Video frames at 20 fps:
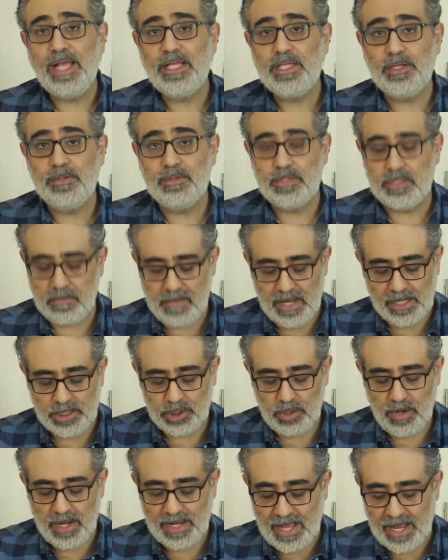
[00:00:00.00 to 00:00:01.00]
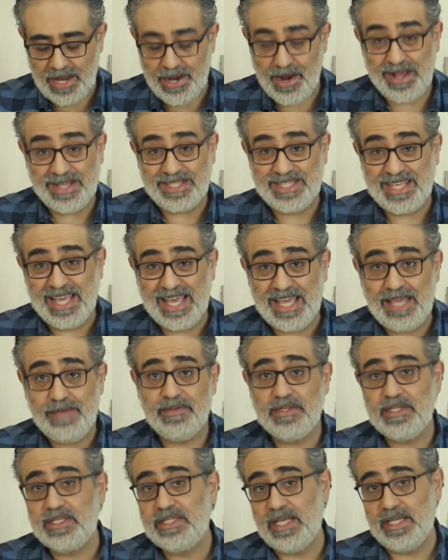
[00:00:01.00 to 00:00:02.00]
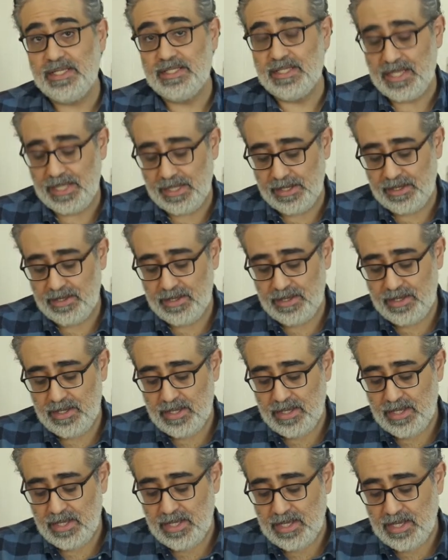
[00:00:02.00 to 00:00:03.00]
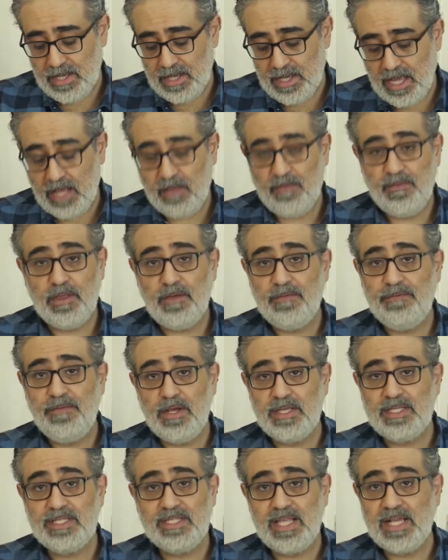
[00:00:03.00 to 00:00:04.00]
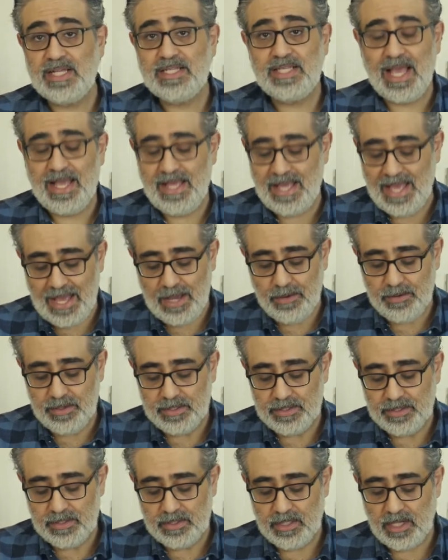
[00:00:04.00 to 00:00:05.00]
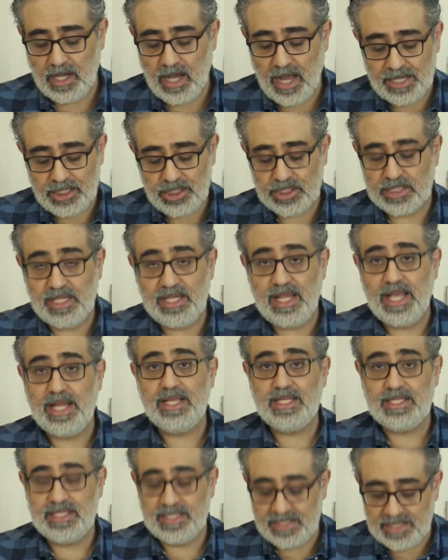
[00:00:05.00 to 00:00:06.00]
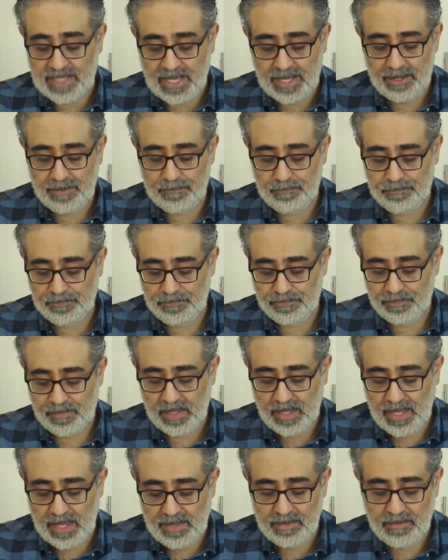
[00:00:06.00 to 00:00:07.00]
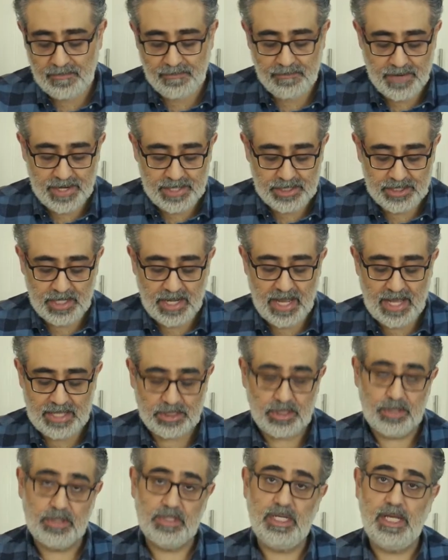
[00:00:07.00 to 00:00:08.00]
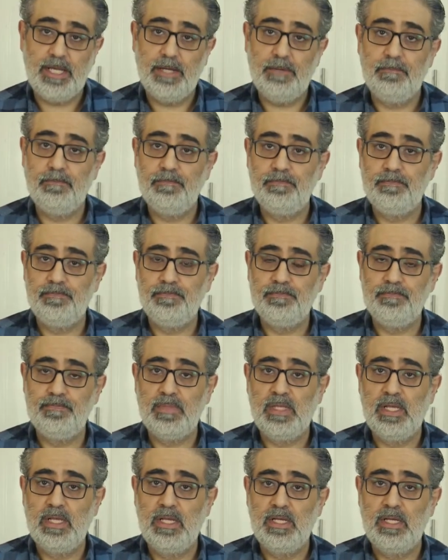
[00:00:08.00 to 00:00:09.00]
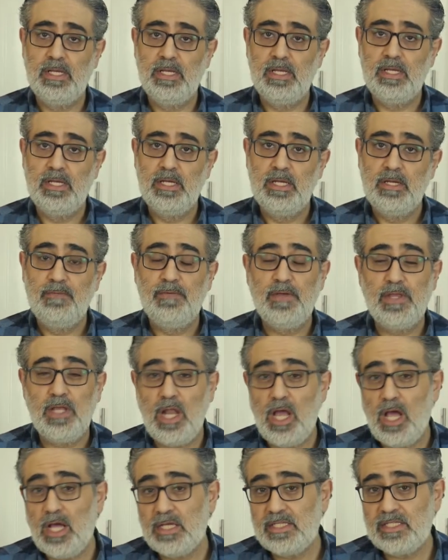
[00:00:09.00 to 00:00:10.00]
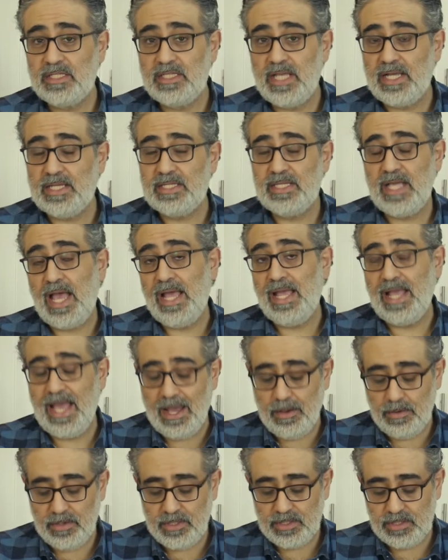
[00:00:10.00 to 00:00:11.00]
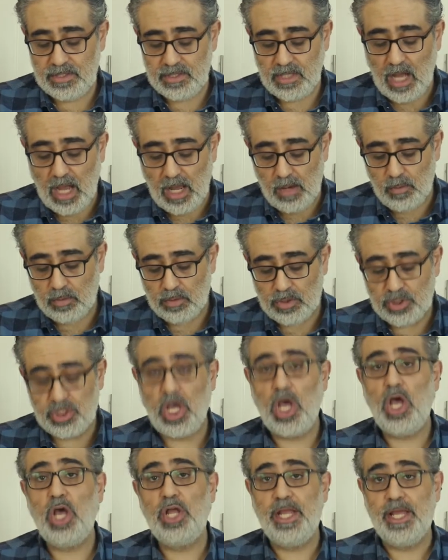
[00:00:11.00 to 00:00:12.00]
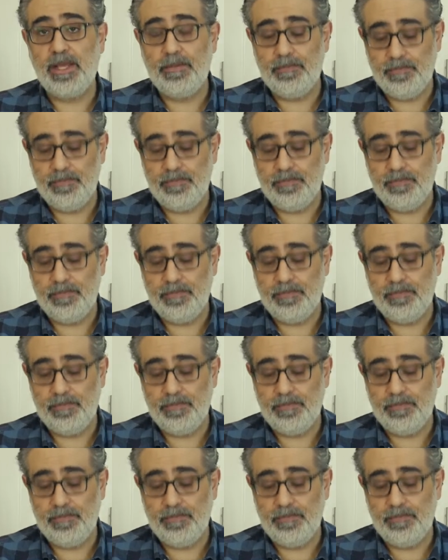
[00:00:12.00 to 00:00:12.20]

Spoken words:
do to make sure I get a nice even seasoning is for the first 6-8 hours, I just let it sit in the fridge as you see it. For the last 6-8 hours, I will turn it